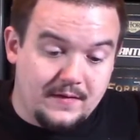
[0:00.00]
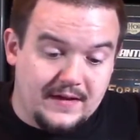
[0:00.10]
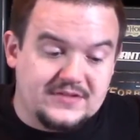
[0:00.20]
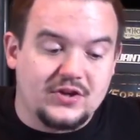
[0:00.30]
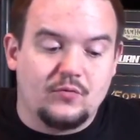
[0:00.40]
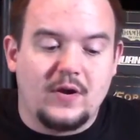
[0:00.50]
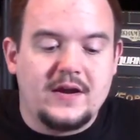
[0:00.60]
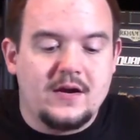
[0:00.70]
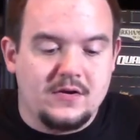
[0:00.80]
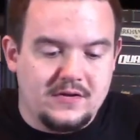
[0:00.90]
it's a
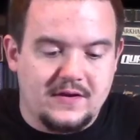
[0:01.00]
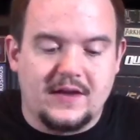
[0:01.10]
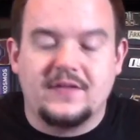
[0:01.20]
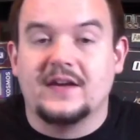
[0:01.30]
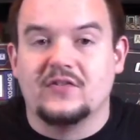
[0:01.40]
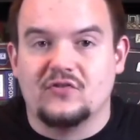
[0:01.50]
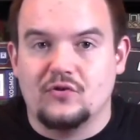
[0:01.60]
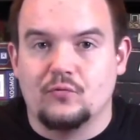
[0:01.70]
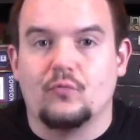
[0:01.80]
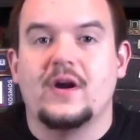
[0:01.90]
gray area that I think is
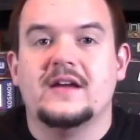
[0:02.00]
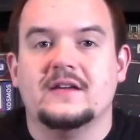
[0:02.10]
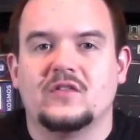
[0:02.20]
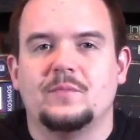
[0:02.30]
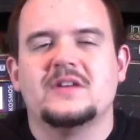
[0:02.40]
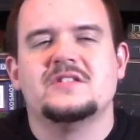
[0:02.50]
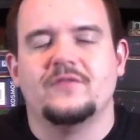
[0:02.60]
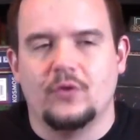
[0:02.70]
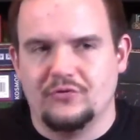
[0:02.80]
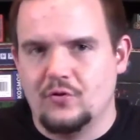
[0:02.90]
great, especially
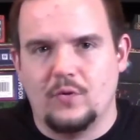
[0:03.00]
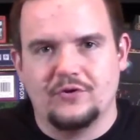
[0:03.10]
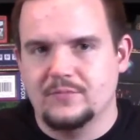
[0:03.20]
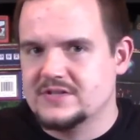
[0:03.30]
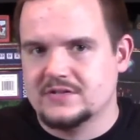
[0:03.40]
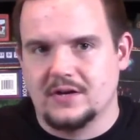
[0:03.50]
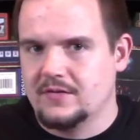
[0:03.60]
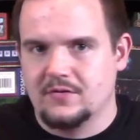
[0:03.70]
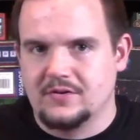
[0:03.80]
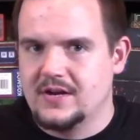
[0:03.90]
for those who don't want too much luck
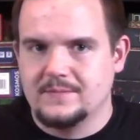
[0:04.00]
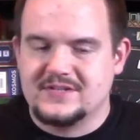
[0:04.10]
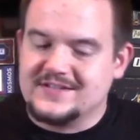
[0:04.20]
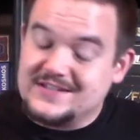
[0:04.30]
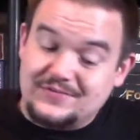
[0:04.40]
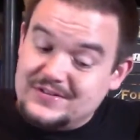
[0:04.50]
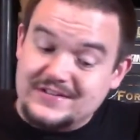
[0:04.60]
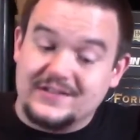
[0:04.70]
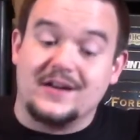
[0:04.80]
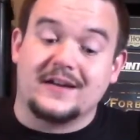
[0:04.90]
in their games, because this
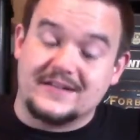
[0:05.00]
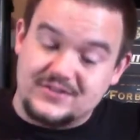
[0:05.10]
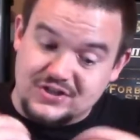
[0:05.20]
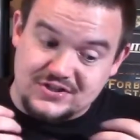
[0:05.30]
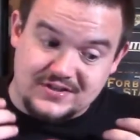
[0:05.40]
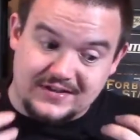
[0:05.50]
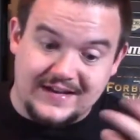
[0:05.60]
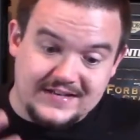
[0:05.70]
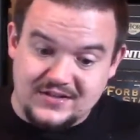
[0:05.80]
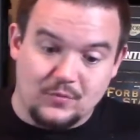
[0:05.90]
isn't luck, it's just
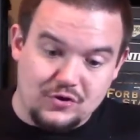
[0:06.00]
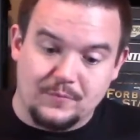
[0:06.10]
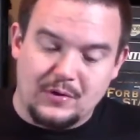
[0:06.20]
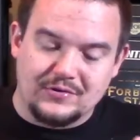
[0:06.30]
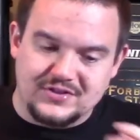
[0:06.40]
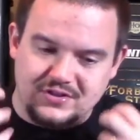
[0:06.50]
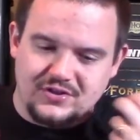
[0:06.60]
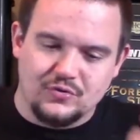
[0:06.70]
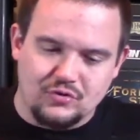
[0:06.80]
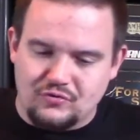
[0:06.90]
guessing what your opponent's going to
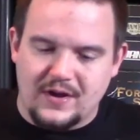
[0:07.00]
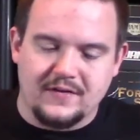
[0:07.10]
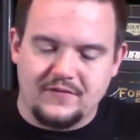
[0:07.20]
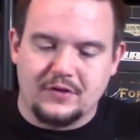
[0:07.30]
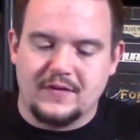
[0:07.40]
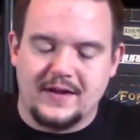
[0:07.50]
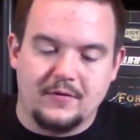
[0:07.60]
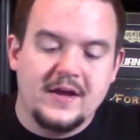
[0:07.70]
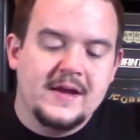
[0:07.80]
do and trying to figure that out.